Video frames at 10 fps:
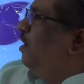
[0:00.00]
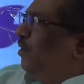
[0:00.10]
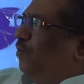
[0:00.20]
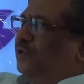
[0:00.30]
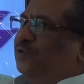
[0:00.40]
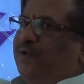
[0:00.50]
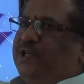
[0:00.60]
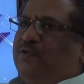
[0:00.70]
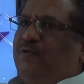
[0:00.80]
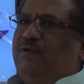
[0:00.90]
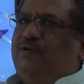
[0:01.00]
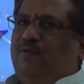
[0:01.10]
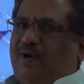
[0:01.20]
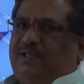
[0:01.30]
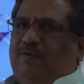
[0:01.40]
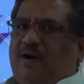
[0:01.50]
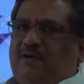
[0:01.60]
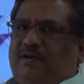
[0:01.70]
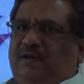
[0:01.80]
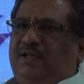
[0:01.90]
roots which grow towards the
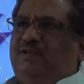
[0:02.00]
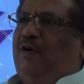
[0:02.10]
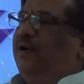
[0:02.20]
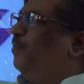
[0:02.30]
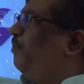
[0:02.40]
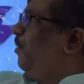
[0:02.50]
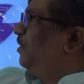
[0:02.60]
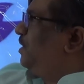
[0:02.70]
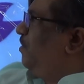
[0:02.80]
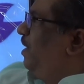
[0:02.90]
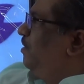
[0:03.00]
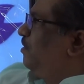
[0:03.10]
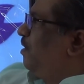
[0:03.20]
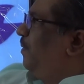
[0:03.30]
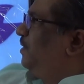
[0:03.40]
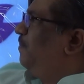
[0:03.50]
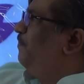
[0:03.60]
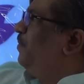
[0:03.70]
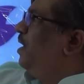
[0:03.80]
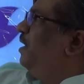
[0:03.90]
water is called positive hydrotropism.
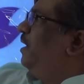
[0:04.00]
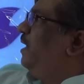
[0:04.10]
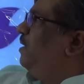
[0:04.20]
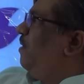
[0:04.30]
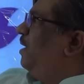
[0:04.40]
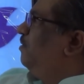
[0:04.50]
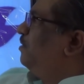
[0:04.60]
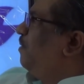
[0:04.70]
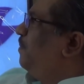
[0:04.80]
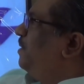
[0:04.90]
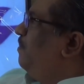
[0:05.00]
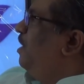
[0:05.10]
Negative hydrotropism,